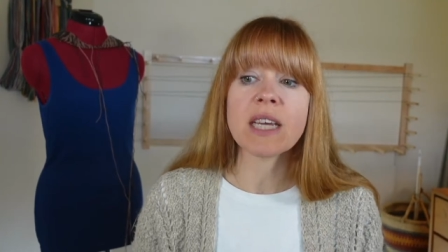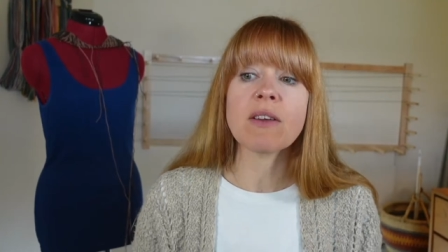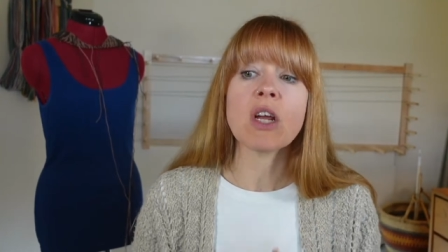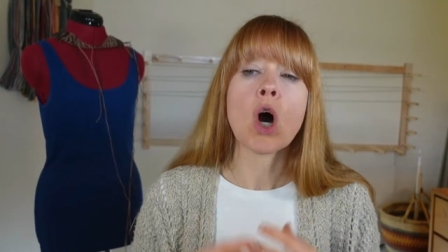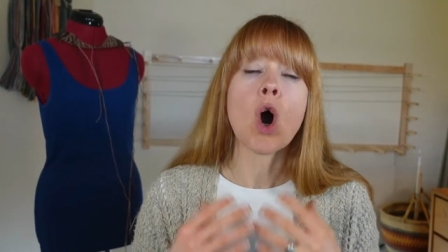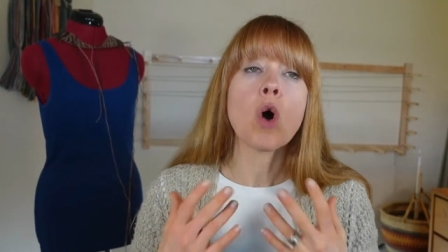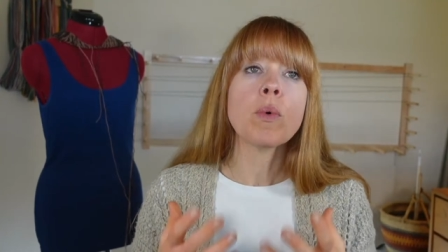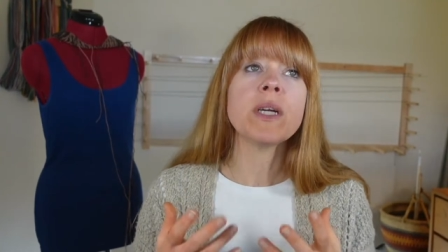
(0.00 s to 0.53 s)
That
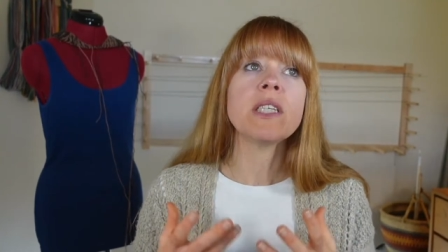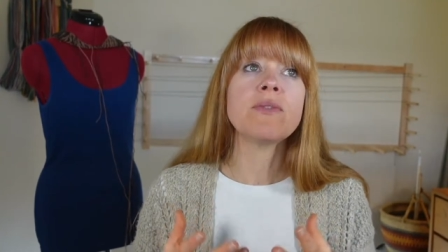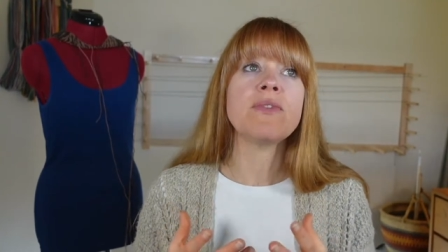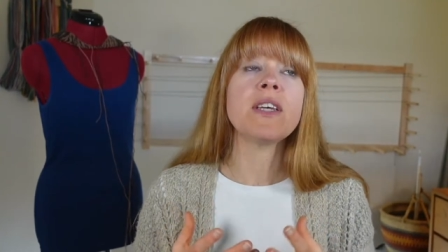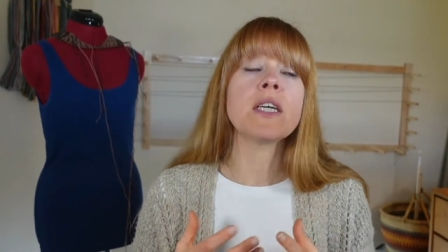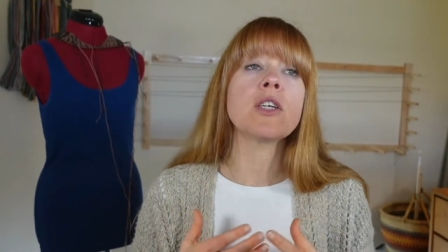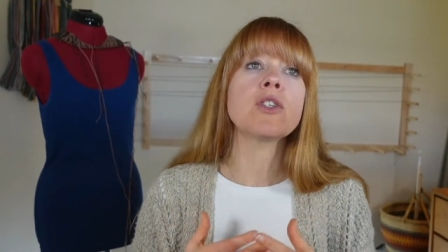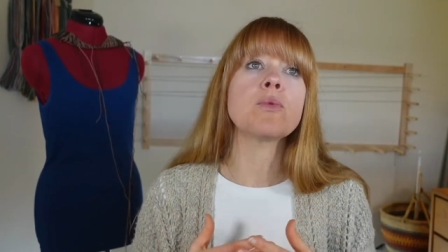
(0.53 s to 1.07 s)
always
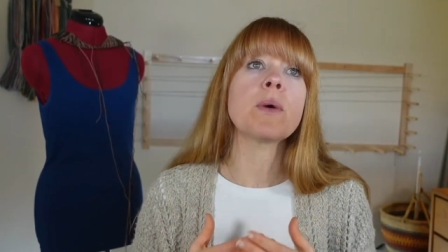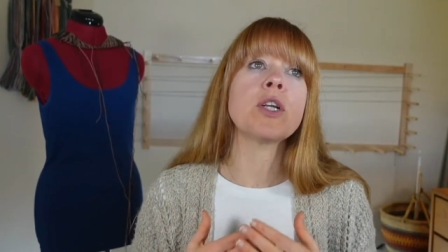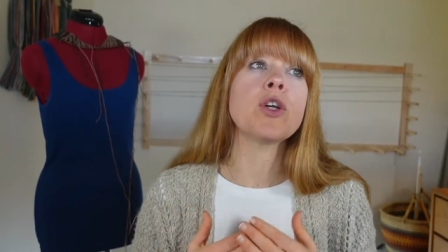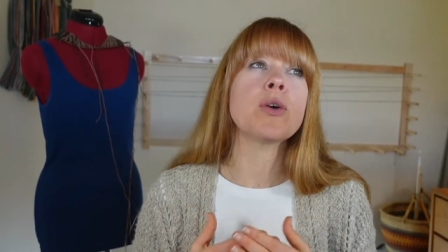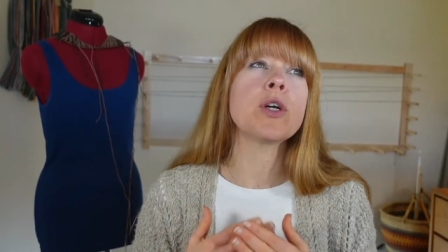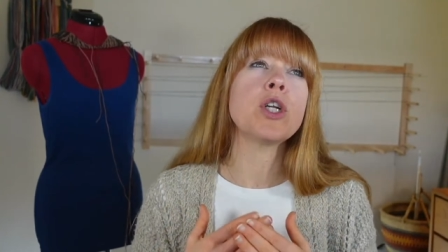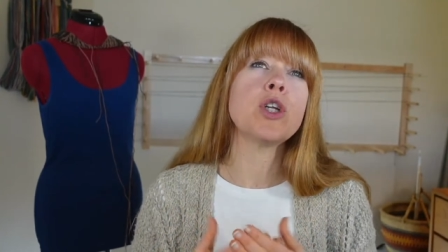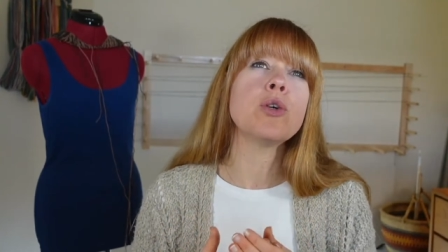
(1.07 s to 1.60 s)
feels
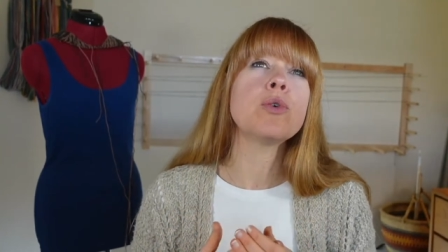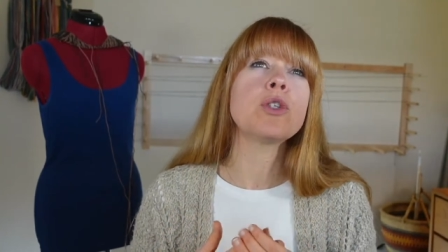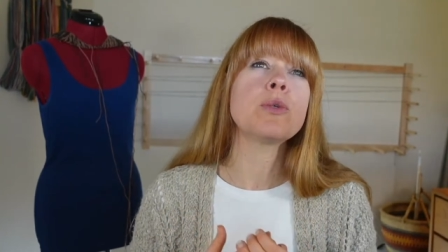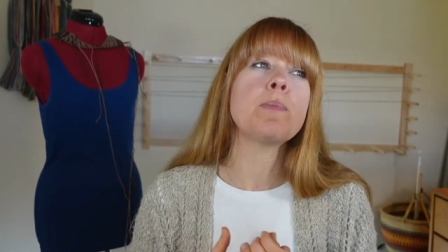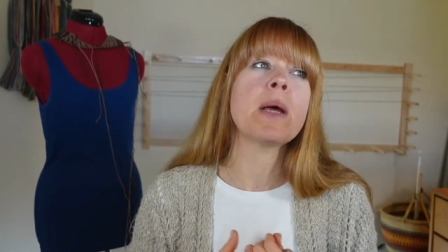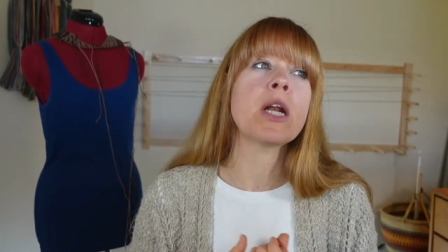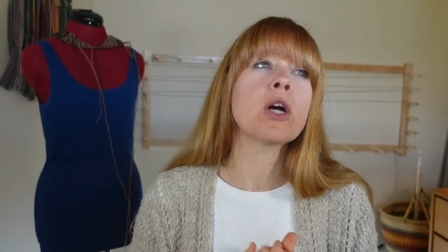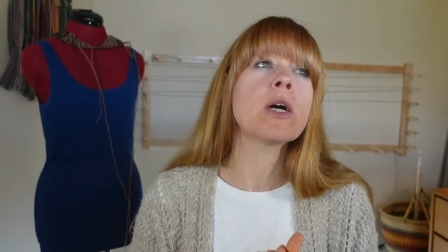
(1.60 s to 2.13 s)
when you're a new
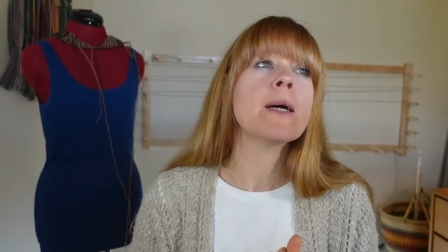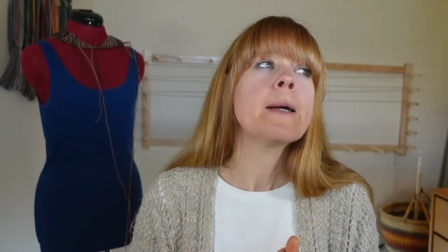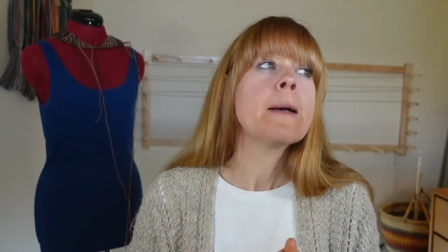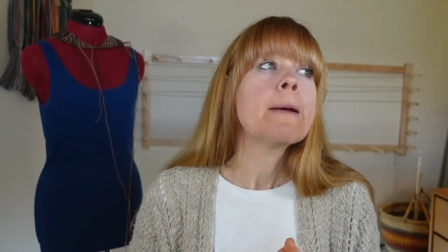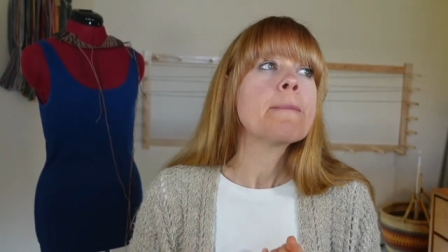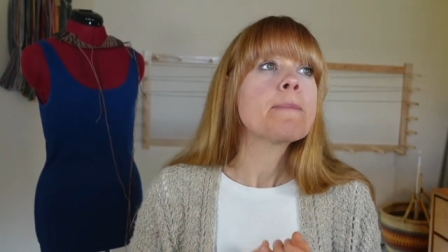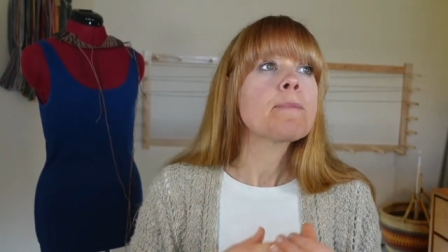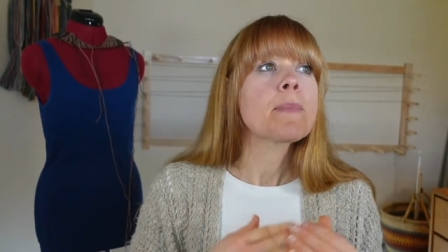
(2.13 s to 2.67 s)
spinner